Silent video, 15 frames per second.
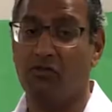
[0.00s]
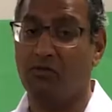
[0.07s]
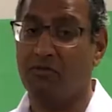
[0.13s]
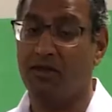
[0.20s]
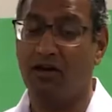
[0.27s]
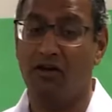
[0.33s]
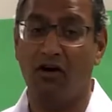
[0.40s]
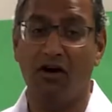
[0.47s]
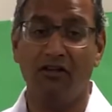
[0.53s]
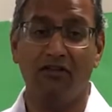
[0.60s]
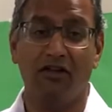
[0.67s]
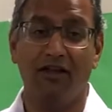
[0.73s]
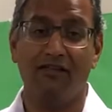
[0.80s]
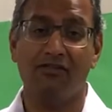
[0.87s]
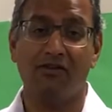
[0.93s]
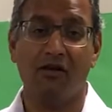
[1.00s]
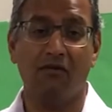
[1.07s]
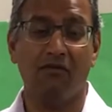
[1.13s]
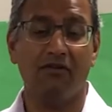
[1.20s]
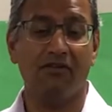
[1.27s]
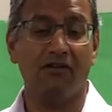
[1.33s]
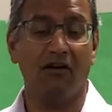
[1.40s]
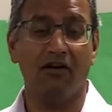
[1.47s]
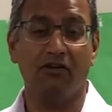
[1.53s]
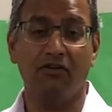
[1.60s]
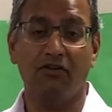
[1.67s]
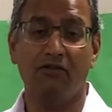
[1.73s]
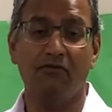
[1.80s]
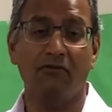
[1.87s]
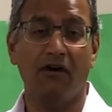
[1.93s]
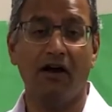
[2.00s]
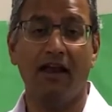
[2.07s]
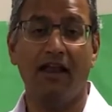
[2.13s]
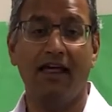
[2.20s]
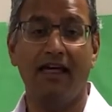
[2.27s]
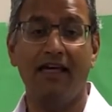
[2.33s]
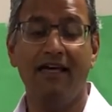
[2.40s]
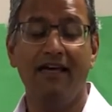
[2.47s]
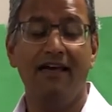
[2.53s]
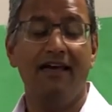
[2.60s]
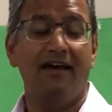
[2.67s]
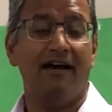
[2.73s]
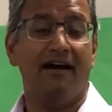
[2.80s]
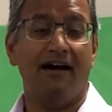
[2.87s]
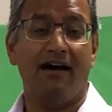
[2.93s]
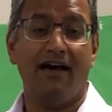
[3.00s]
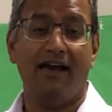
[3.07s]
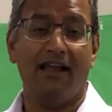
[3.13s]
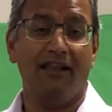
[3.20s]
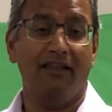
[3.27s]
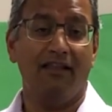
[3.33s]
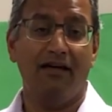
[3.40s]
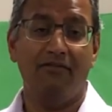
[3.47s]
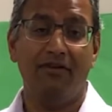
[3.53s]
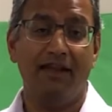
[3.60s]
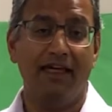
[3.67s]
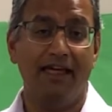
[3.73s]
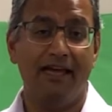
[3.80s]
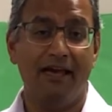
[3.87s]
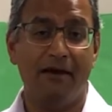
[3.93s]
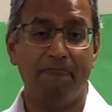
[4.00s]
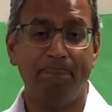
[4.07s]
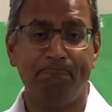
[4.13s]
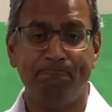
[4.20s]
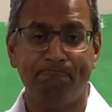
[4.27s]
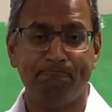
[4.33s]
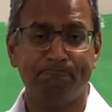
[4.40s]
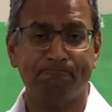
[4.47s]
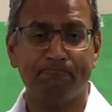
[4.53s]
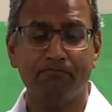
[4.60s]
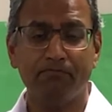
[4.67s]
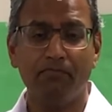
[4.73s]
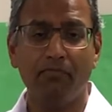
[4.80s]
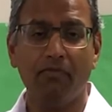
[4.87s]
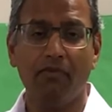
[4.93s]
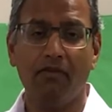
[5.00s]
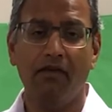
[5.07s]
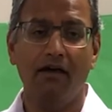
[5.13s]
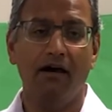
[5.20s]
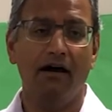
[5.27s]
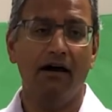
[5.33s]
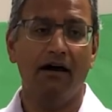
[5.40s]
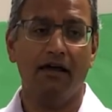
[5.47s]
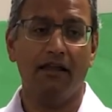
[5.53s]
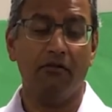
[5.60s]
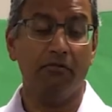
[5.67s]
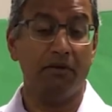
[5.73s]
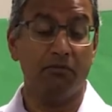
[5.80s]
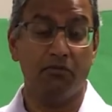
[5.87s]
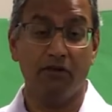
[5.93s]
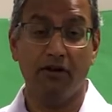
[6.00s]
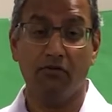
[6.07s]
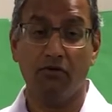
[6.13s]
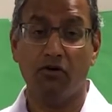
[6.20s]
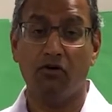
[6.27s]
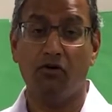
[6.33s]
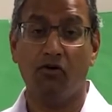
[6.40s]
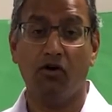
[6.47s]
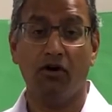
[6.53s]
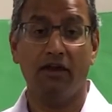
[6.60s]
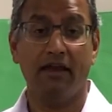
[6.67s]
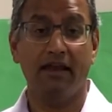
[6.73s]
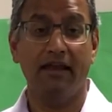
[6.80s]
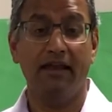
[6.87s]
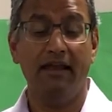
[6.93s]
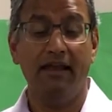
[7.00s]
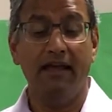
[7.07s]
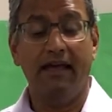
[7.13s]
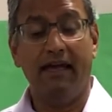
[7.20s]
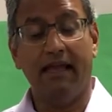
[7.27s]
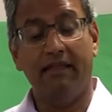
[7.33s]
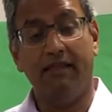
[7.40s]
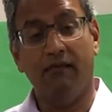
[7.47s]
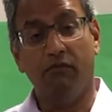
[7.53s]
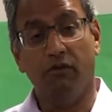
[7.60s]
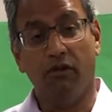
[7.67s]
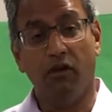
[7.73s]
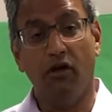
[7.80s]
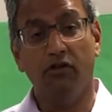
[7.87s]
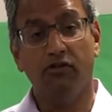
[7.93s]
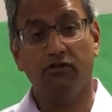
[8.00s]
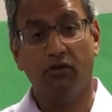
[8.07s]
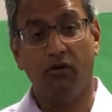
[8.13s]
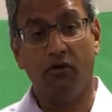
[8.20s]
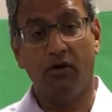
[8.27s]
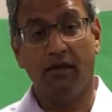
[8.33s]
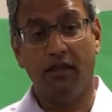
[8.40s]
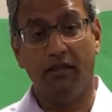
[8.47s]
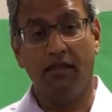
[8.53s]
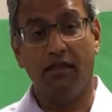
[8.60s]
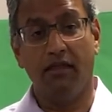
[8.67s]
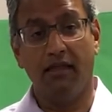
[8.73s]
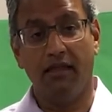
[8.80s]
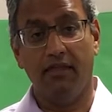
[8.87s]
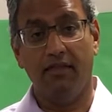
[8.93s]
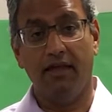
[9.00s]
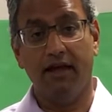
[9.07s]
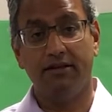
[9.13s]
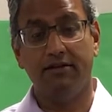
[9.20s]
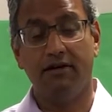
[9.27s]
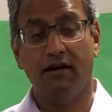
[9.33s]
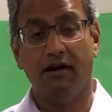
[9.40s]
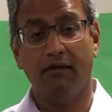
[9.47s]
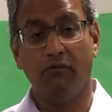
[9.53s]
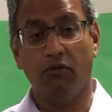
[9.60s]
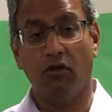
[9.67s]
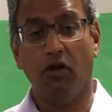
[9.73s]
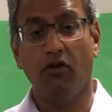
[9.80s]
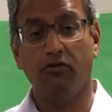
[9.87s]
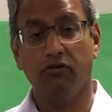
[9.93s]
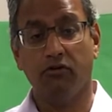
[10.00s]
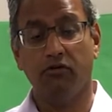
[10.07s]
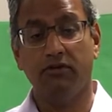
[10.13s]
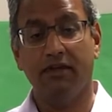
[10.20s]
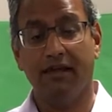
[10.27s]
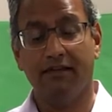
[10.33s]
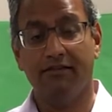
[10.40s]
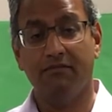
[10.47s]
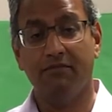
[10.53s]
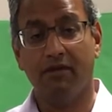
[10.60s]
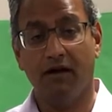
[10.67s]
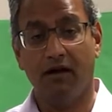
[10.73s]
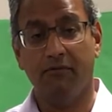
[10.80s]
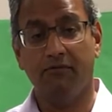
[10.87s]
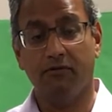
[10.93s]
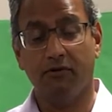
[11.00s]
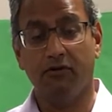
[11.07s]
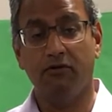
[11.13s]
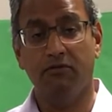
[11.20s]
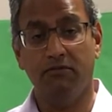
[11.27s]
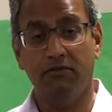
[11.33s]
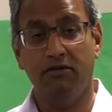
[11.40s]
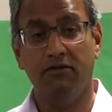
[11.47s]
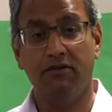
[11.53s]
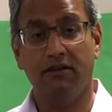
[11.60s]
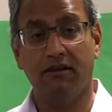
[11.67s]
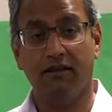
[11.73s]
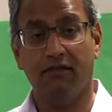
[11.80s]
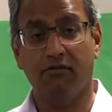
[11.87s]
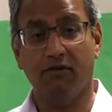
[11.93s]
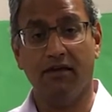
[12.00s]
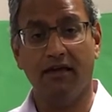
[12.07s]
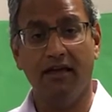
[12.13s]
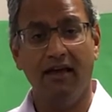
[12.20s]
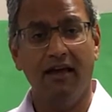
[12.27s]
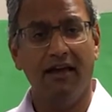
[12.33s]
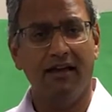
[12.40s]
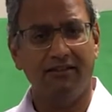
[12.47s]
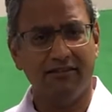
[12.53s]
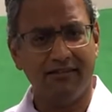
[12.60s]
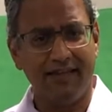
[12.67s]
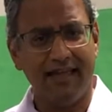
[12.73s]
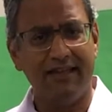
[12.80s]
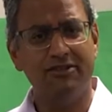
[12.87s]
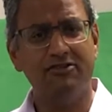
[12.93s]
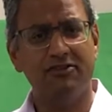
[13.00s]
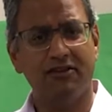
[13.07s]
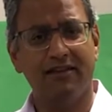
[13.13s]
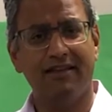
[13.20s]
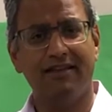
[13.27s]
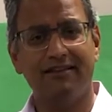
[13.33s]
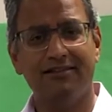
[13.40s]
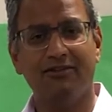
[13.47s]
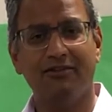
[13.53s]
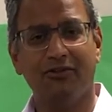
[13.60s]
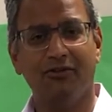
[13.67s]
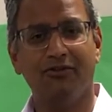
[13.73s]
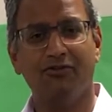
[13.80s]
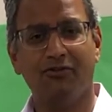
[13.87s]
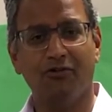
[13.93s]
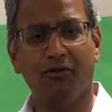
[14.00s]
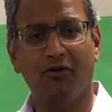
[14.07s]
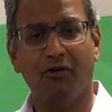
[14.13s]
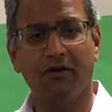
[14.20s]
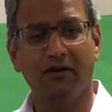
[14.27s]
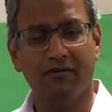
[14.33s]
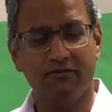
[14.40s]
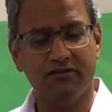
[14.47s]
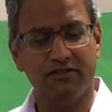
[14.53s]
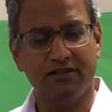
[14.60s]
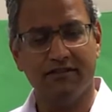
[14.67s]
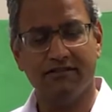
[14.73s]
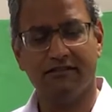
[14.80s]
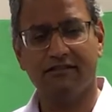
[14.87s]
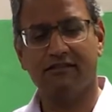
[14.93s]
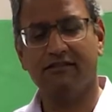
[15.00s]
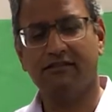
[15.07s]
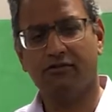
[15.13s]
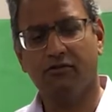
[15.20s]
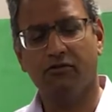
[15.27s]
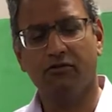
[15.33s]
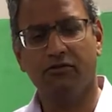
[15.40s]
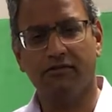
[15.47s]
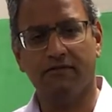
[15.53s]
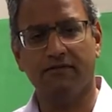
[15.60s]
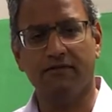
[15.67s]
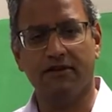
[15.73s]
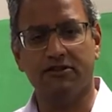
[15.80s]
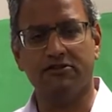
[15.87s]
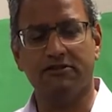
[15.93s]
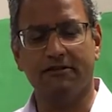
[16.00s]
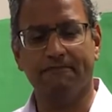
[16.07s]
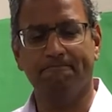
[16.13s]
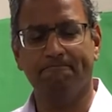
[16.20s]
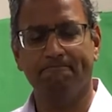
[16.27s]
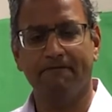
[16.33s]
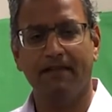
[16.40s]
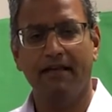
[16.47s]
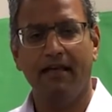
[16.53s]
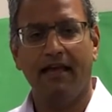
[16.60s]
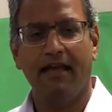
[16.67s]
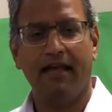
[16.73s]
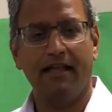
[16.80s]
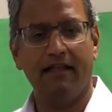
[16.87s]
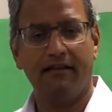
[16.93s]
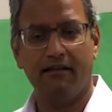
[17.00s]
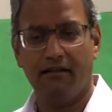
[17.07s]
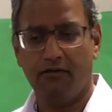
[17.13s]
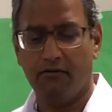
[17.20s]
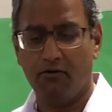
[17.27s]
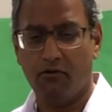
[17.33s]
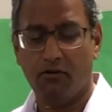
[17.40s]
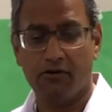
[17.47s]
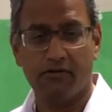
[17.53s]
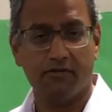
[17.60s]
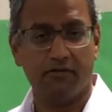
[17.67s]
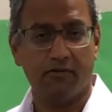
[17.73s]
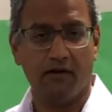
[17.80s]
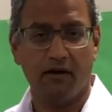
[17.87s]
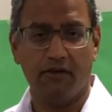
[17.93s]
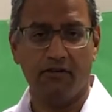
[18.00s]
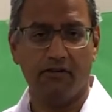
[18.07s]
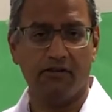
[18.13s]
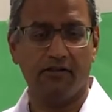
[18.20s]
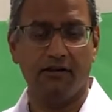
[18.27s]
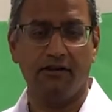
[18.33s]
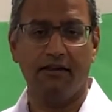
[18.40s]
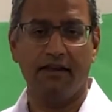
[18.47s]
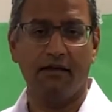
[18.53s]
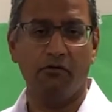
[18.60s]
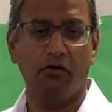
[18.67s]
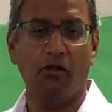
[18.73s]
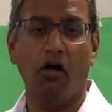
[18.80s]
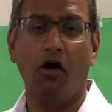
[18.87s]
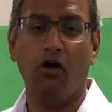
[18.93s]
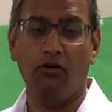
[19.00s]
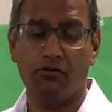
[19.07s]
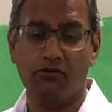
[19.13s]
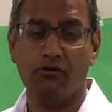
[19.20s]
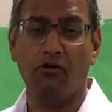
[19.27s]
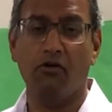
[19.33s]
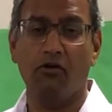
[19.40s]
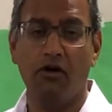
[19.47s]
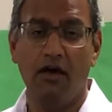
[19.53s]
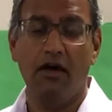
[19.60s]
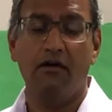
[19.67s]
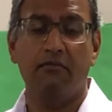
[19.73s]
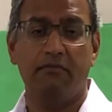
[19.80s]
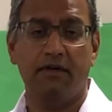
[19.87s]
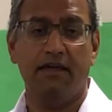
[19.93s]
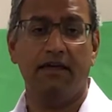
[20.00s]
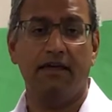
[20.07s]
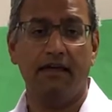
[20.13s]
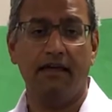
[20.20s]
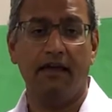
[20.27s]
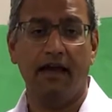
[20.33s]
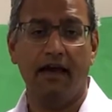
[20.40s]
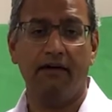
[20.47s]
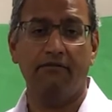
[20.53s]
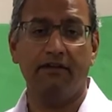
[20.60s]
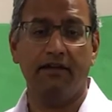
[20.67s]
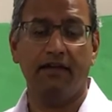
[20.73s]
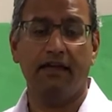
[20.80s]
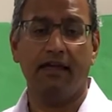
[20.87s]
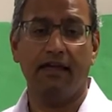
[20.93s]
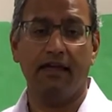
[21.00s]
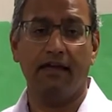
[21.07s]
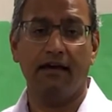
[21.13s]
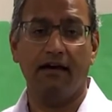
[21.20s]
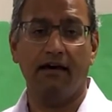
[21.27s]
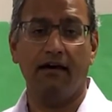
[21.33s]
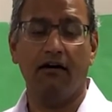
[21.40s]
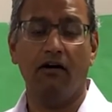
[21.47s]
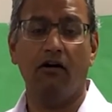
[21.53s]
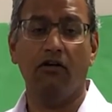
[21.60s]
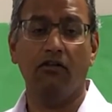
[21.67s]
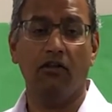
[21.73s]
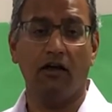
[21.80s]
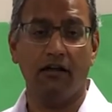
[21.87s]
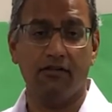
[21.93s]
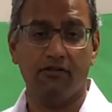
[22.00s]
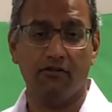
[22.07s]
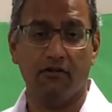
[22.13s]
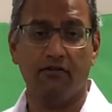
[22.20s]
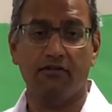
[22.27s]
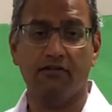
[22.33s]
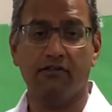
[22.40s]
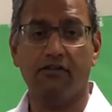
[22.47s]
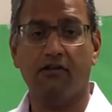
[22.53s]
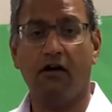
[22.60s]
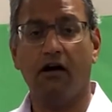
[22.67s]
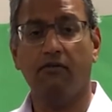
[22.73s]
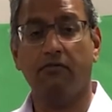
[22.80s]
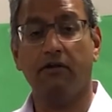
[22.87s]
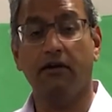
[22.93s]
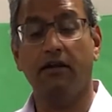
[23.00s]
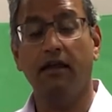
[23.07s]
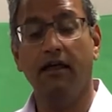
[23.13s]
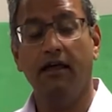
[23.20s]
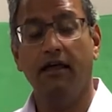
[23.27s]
will be an online service on Good Friday at 11 a.m. It'll be pre-recorded, and then we'll also, in that time, we'll also take some time for communion as we just enter into the story of Jesus' crucifixion. And, of course, on the Sunday, we'll also be having a online services offered